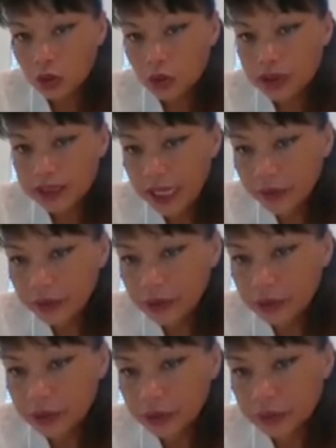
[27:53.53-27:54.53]
So
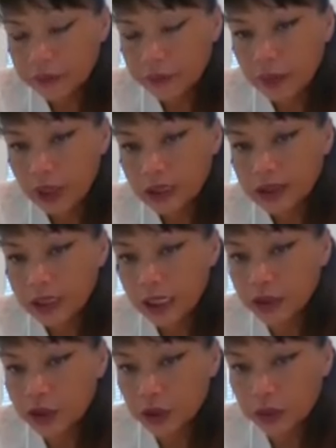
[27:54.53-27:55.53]
Saturn is
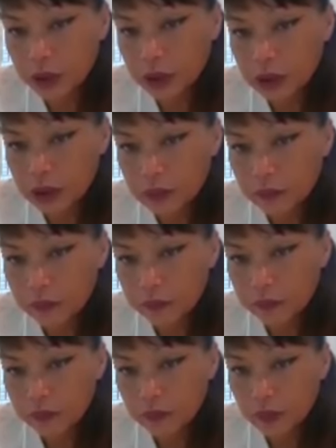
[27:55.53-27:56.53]
10 degree
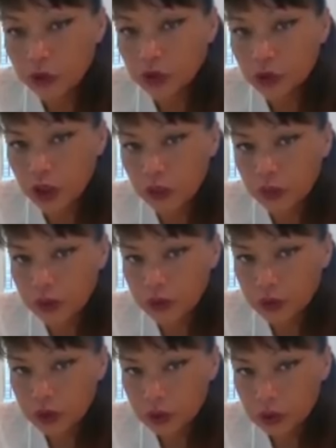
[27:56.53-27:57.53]
in
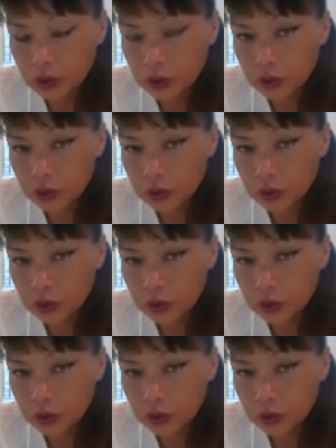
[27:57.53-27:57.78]
Taurus.